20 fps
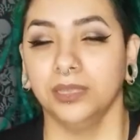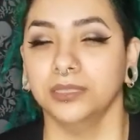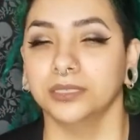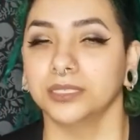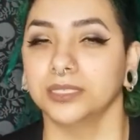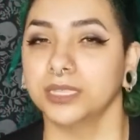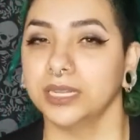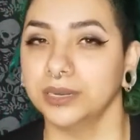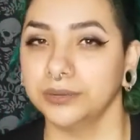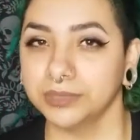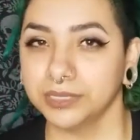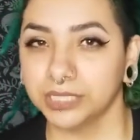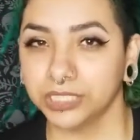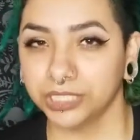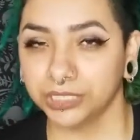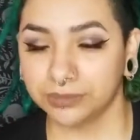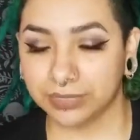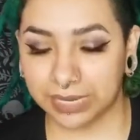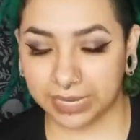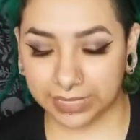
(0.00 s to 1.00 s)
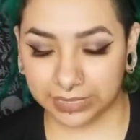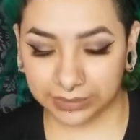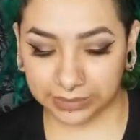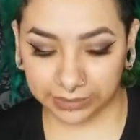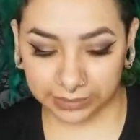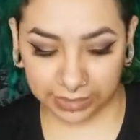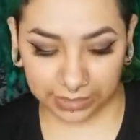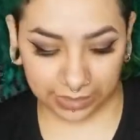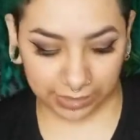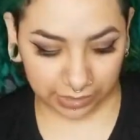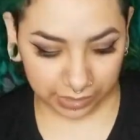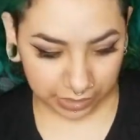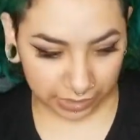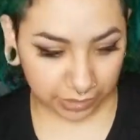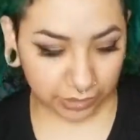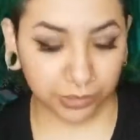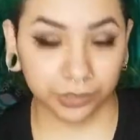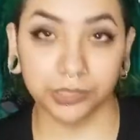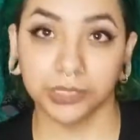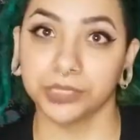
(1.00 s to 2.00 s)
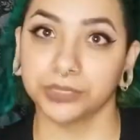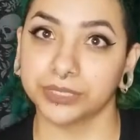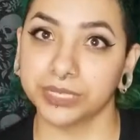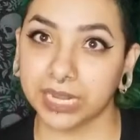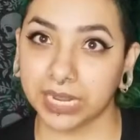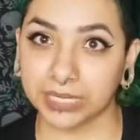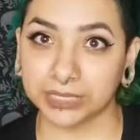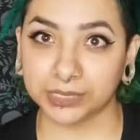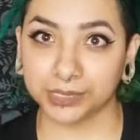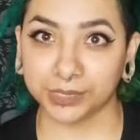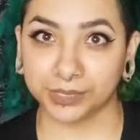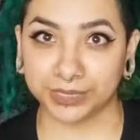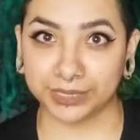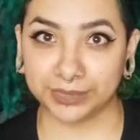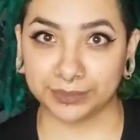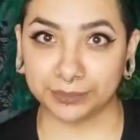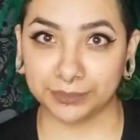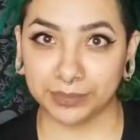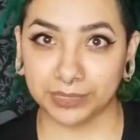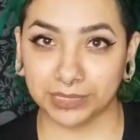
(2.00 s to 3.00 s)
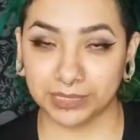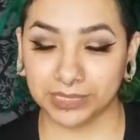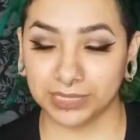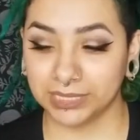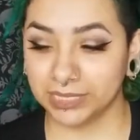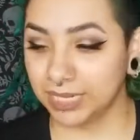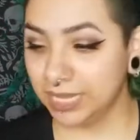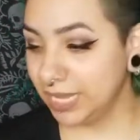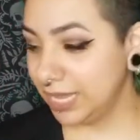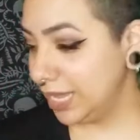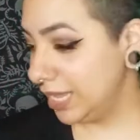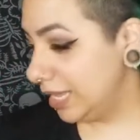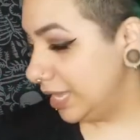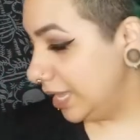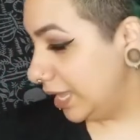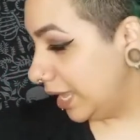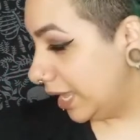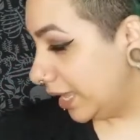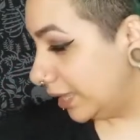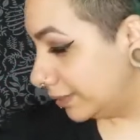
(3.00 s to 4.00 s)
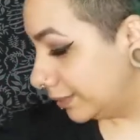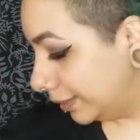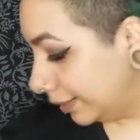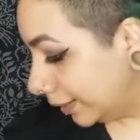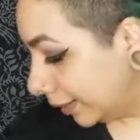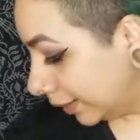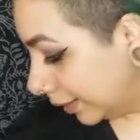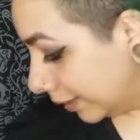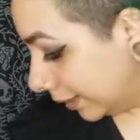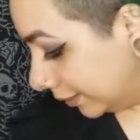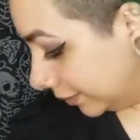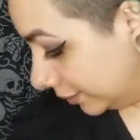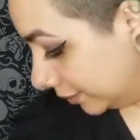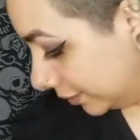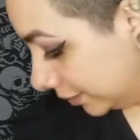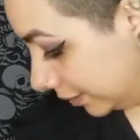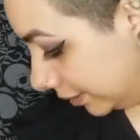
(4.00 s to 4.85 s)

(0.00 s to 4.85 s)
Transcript: So then I went to Joann's and I got those 3 ice creams. And then I got